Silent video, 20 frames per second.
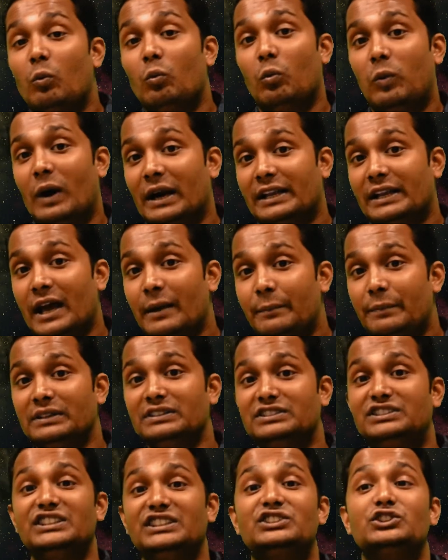what
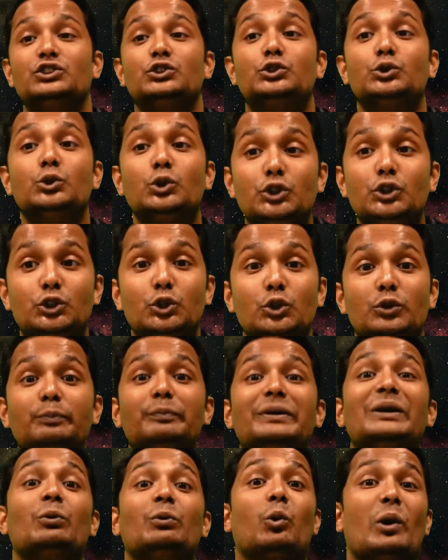happens is you should
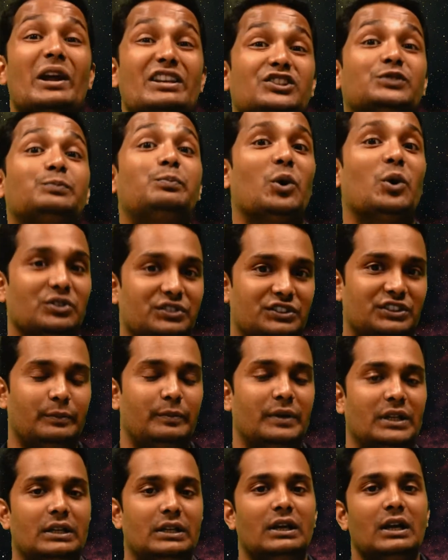be
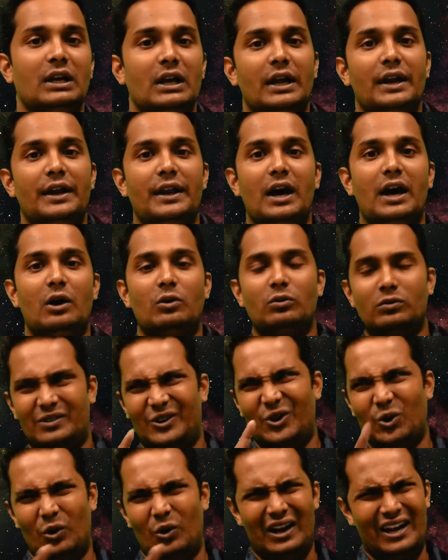responsible. Now,
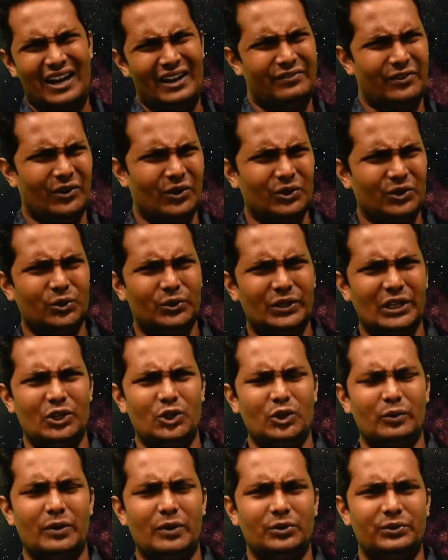oh, I forgot to tell
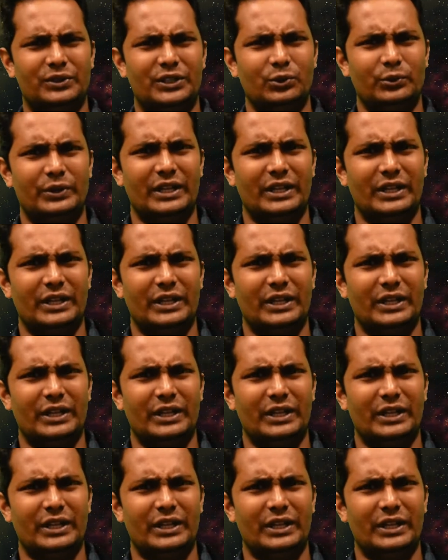you about due